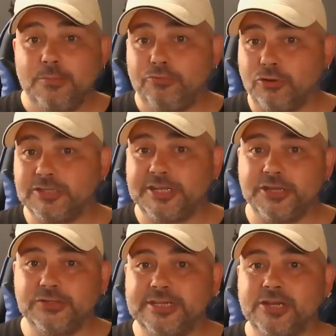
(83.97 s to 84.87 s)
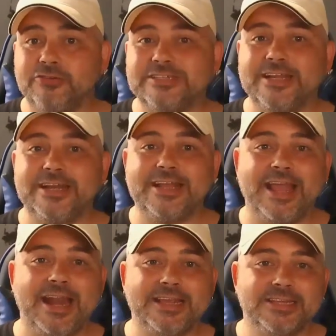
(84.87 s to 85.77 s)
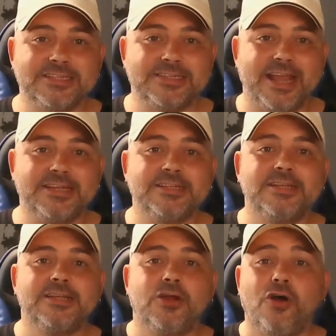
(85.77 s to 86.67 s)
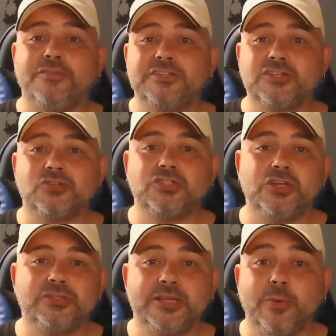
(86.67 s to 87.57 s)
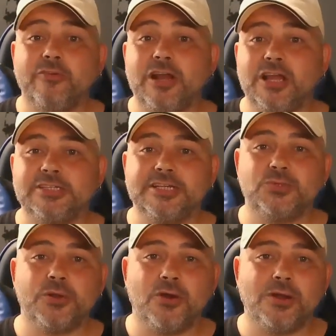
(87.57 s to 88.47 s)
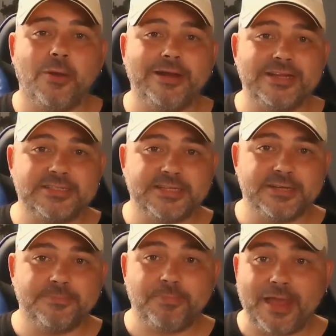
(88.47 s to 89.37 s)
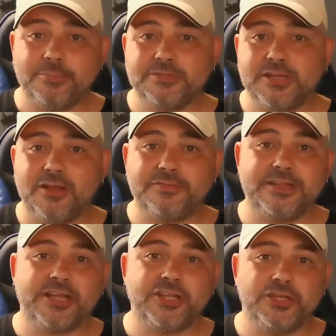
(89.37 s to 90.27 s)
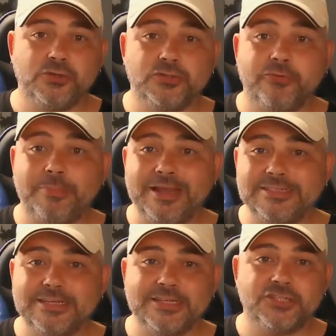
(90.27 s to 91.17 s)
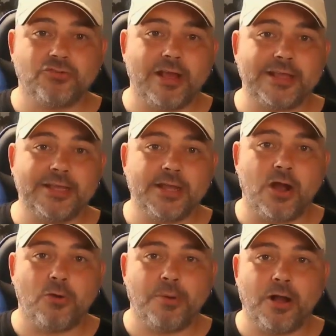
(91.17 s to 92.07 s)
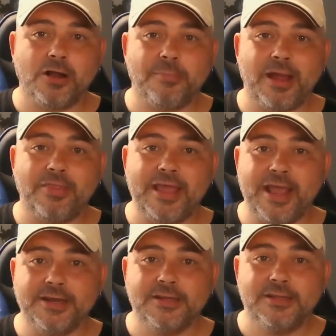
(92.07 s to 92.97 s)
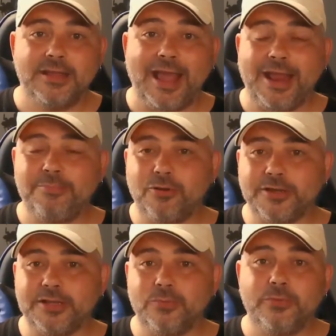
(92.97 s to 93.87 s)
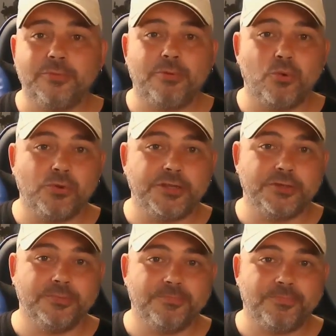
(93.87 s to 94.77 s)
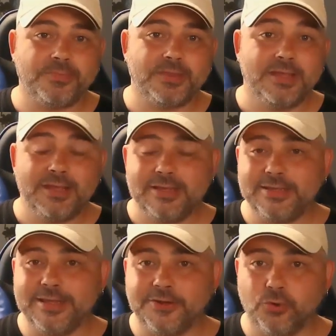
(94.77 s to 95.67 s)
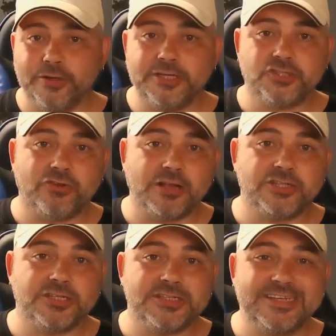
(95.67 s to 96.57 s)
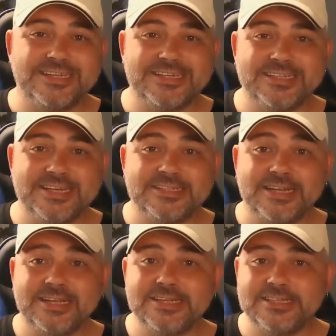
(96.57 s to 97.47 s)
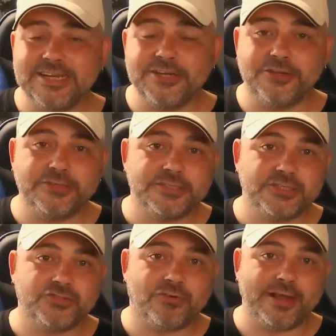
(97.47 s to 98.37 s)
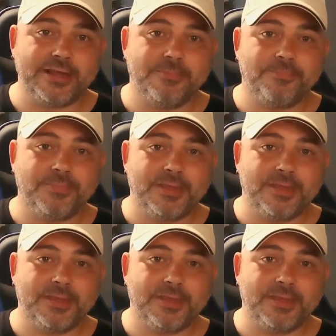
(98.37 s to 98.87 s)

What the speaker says: Prosecuting Christina Kelly said, officers on duty were alerted to an ongoing incident and observed the accused repeatedly striking Kyle Park about the head and body with a pool cue. He ignored instructions to desist and continued to strike him.